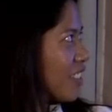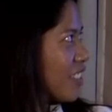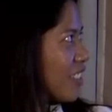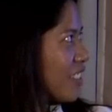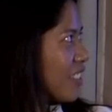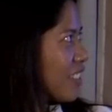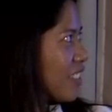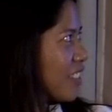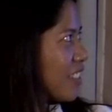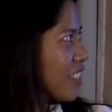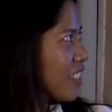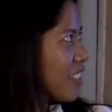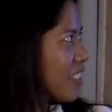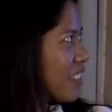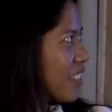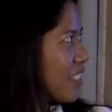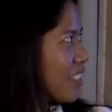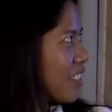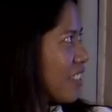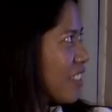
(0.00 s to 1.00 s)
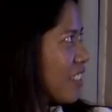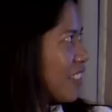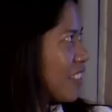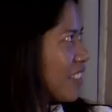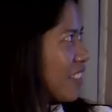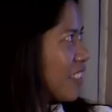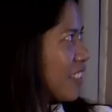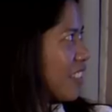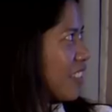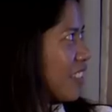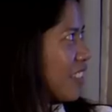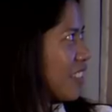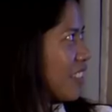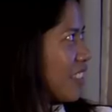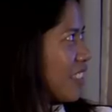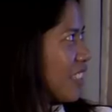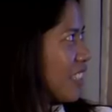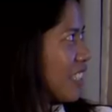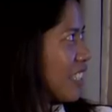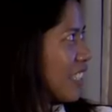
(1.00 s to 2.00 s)

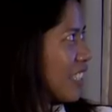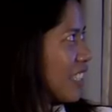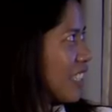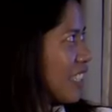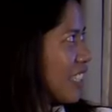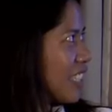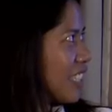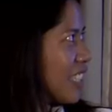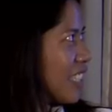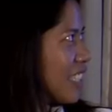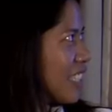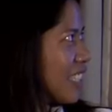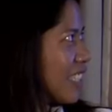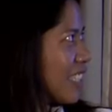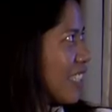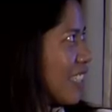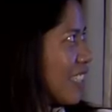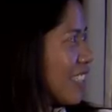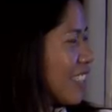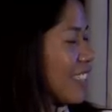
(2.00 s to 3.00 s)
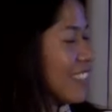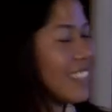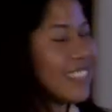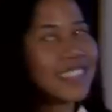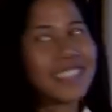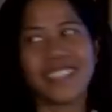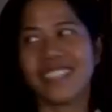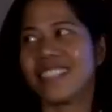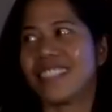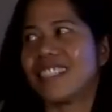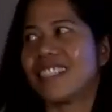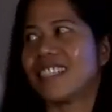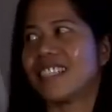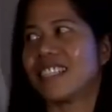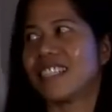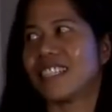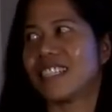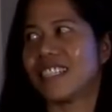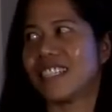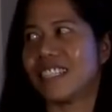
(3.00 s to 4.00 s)

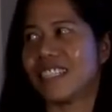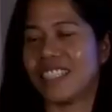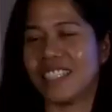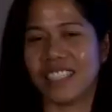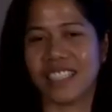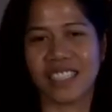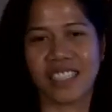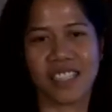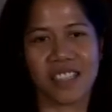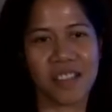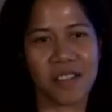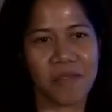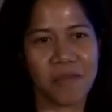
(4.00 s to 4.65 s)
(not speaking)